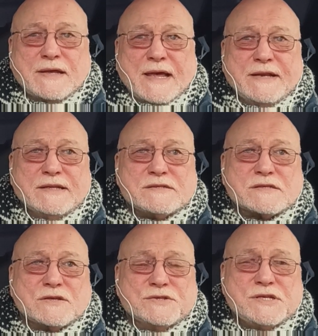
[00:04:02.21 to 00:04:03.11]
And
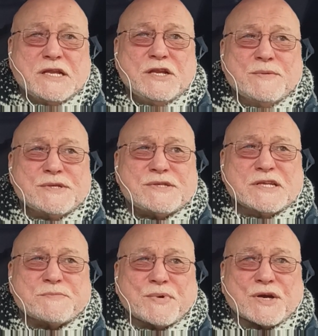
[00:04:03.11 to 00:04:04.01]
it's continuous,
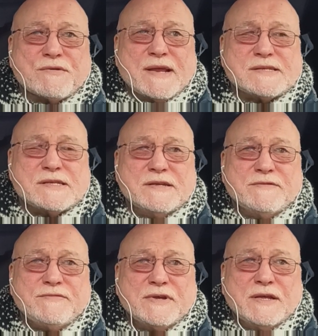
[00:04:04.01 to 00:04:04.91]
it's
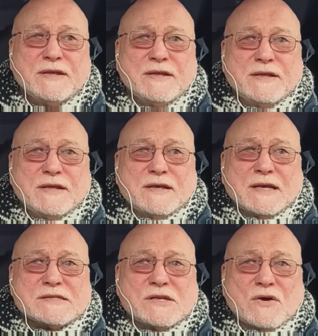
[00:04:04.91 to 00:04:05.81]
progressive,
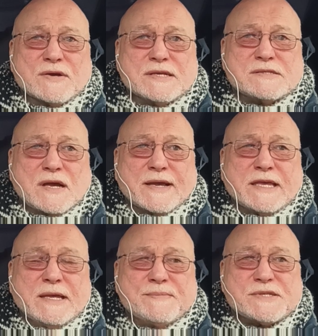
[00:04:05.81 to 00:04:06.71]
as long as I
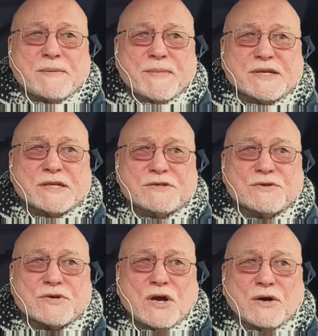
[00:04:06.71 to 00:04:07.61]
keep submitting
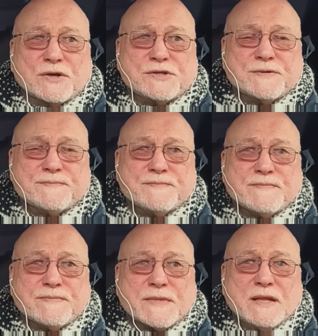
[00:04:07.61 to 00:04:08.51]
to God,
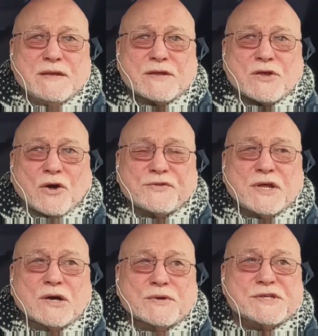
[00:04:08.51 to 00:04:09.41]
God
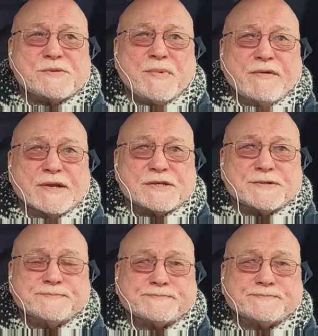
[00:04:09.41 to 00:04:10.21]
the Holy Spirit,